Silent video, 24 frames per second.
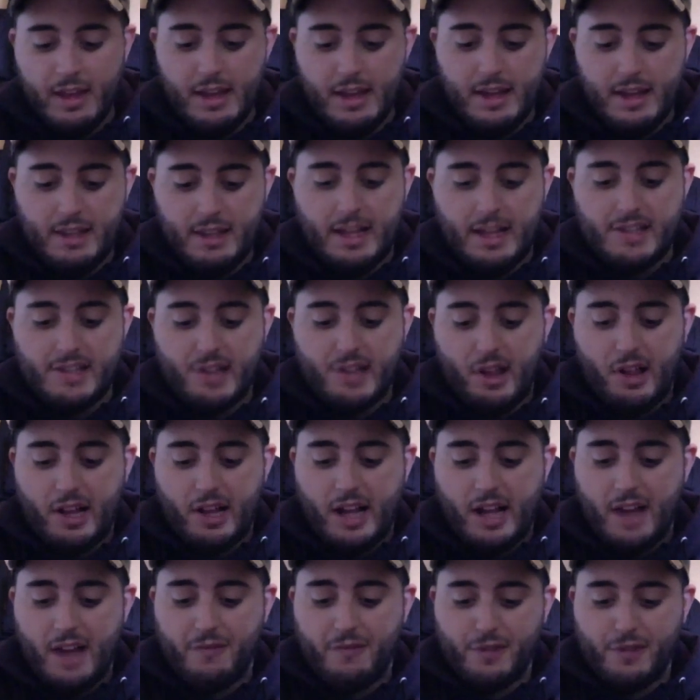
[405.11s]
that's all I
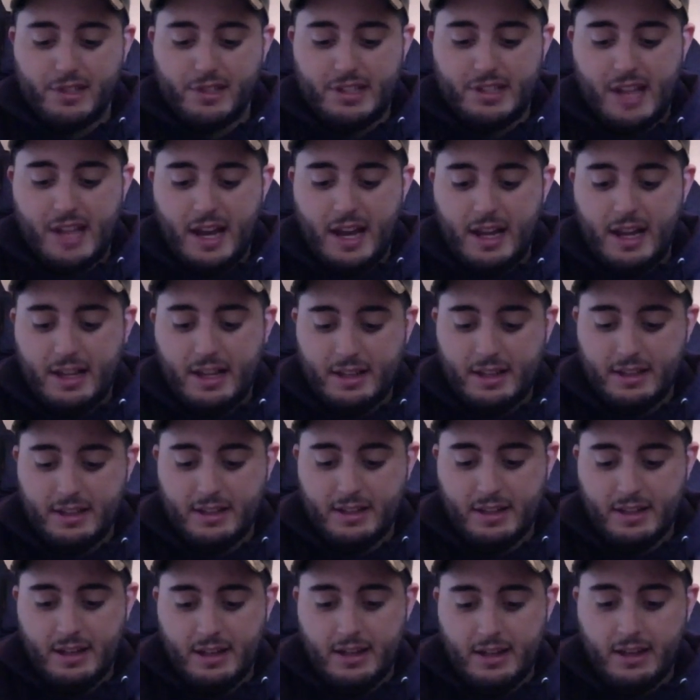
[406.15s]
got for today.
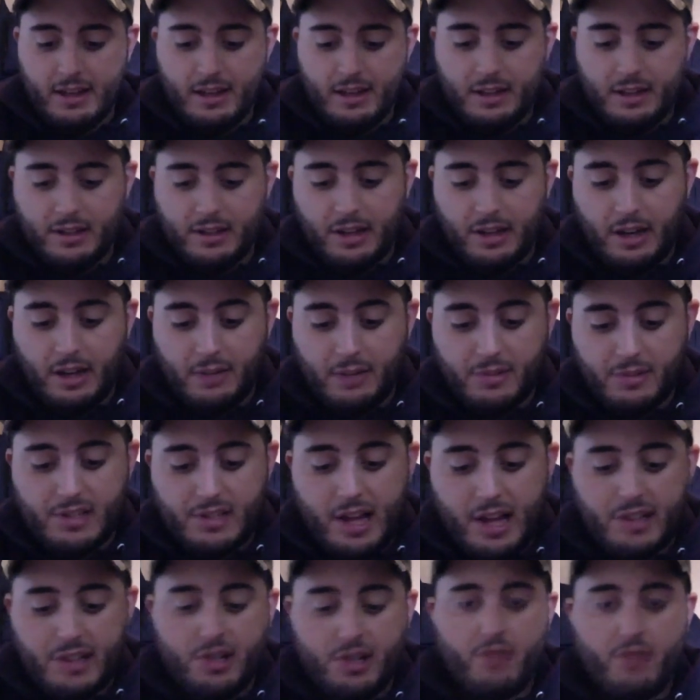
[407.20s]

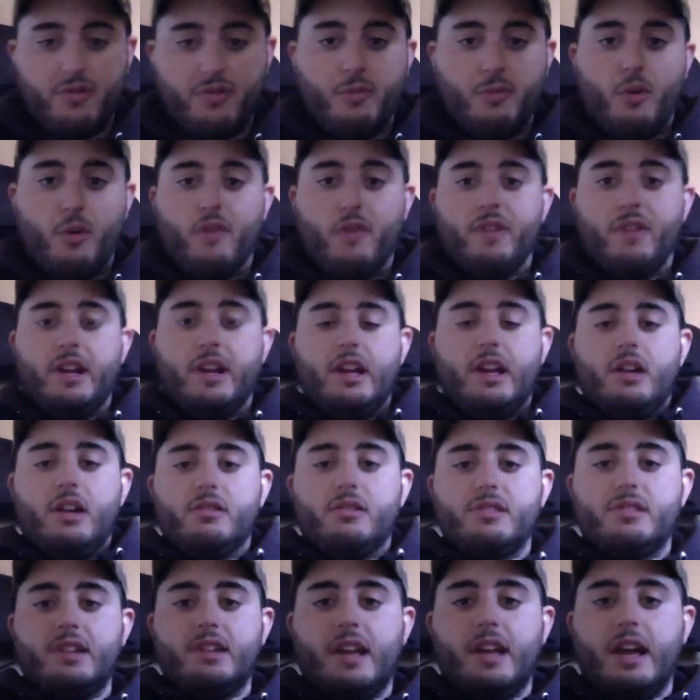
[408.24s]
Stay tuned for more
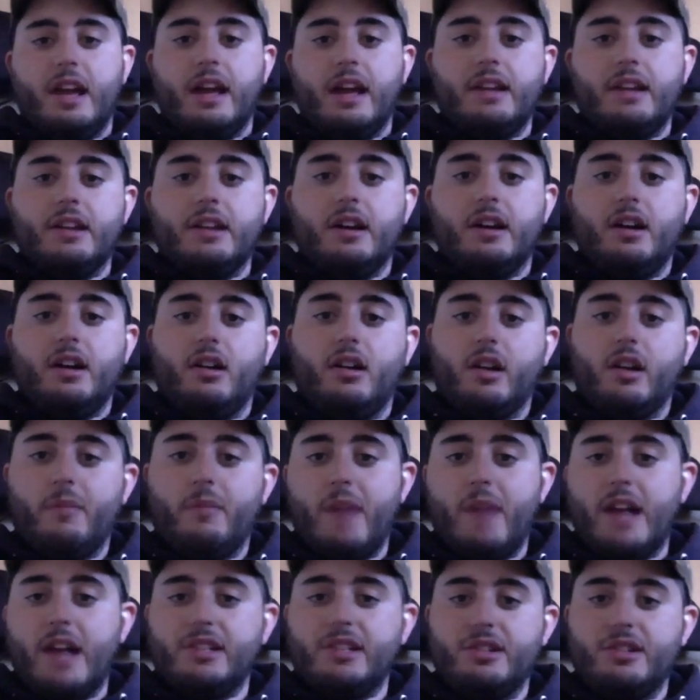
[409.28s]
videos, and I'll get
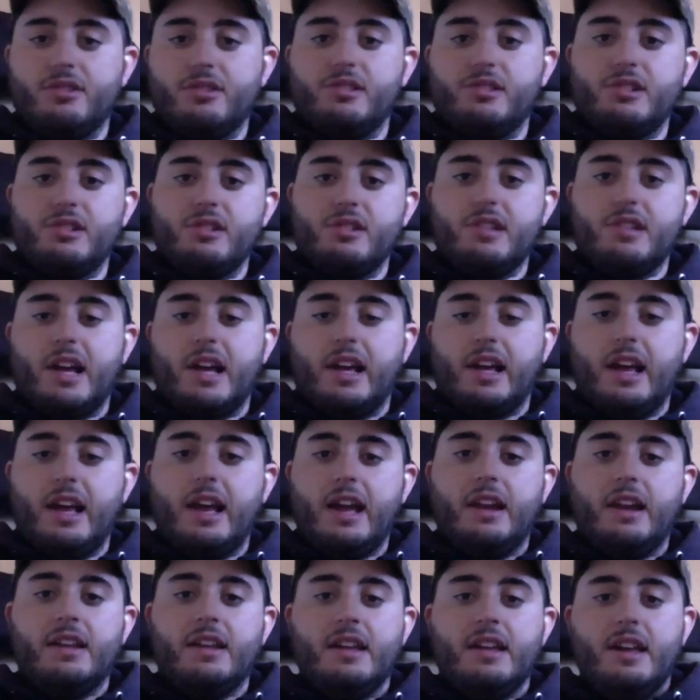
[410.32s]
back to you as soon as I
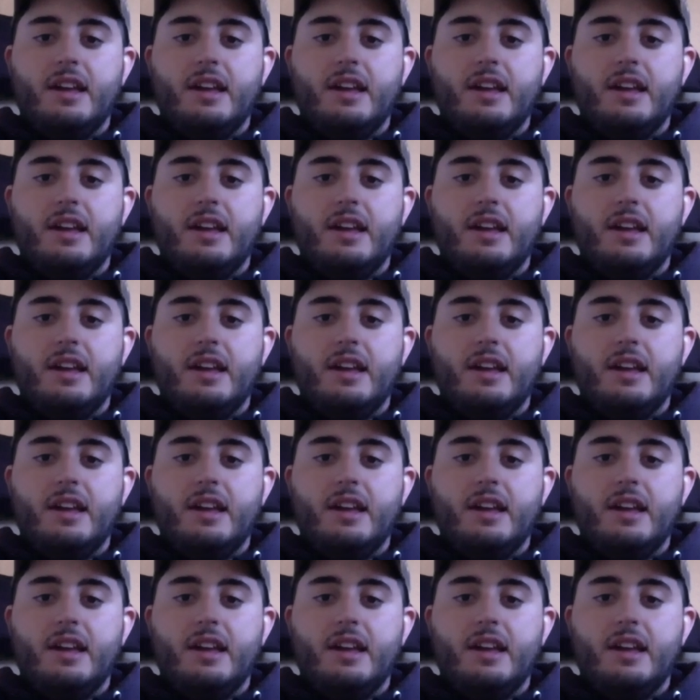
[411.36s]
can.